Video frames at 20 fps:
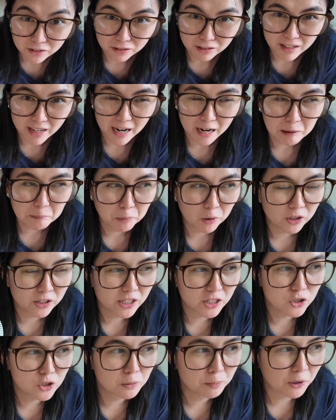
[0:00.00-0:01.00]
to the airport na
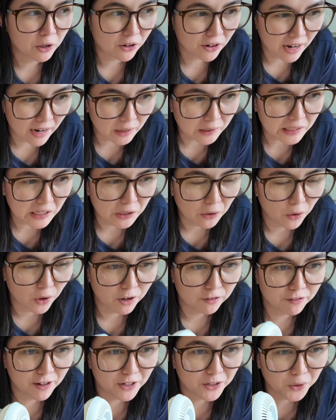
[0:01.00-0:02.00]
super crowded or
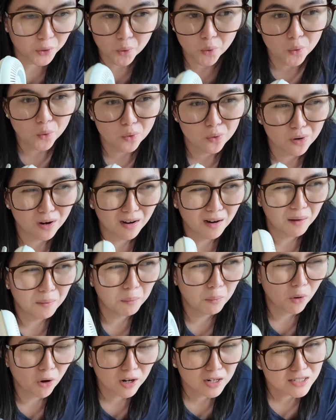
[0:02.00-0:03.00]
if I know a
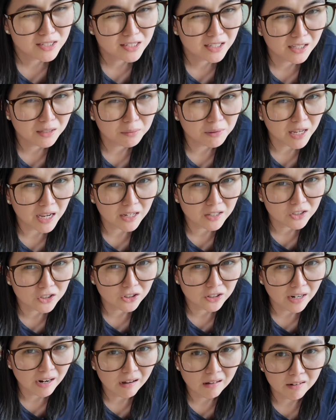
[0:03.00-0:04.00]
mall is gonna be extra
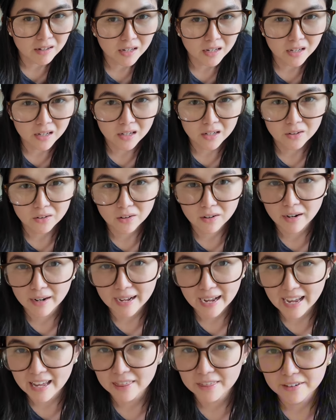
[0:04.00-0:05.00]
crowded or a
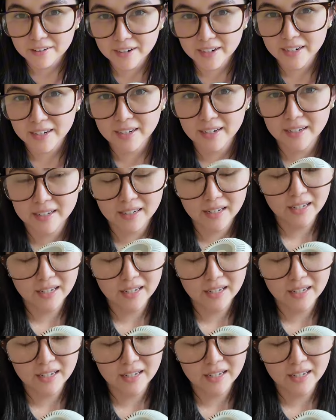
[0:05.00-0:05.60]
gathering.